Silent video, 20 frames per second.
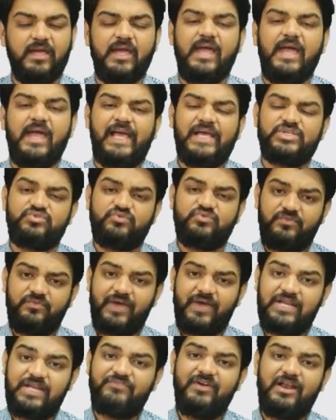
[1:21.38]
As we
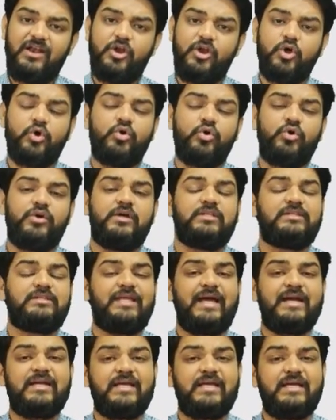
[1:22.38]
very well know
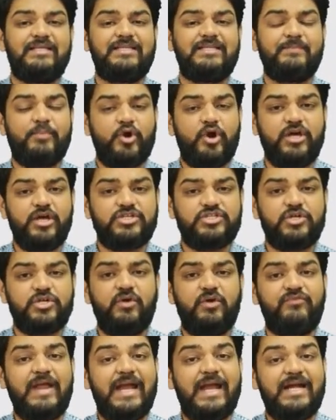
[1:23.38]
that in the production
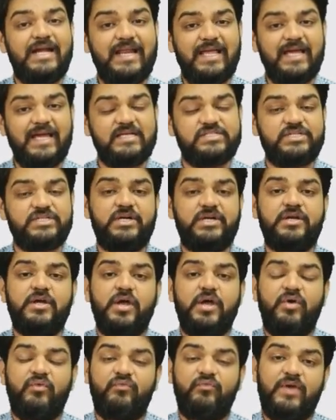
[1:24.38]
of nitric acid,
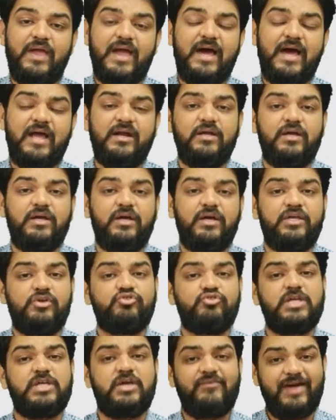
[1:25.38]
we are
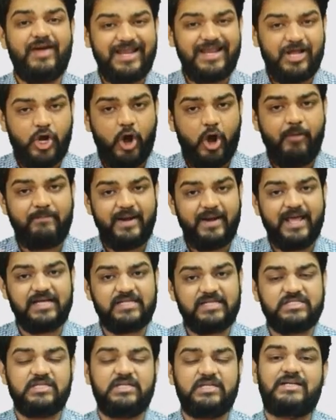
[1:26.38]
using very
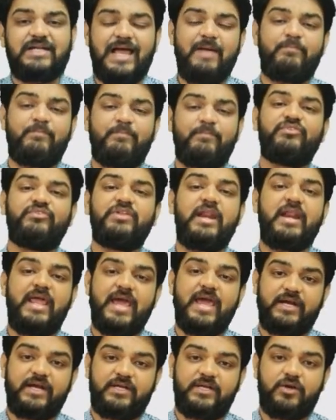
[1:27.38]
complex type of the
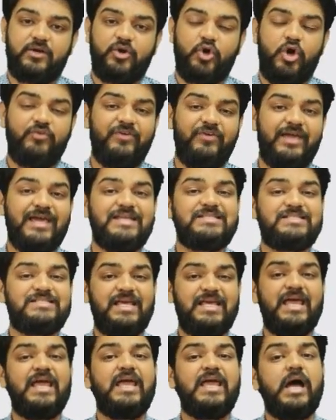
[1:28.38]
reactor, or we can
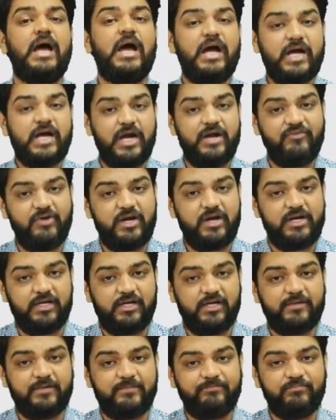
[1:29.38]
say a
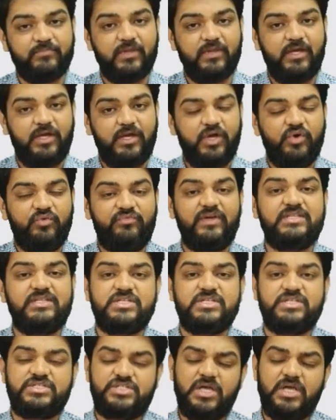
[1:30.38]
converter, which
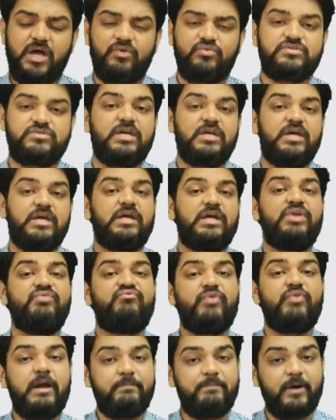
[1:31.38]
serves
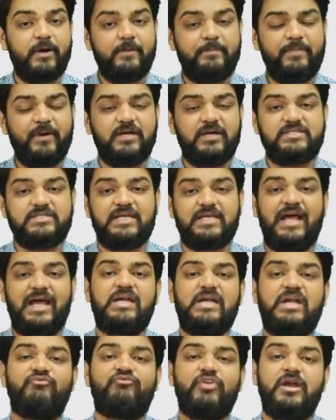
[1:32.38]
different purpose
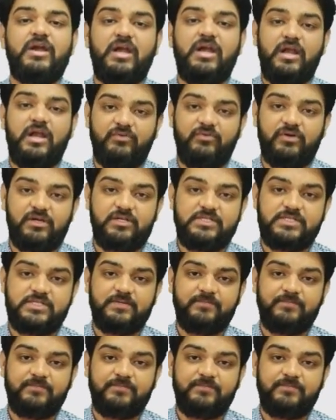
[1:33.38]
at different levels.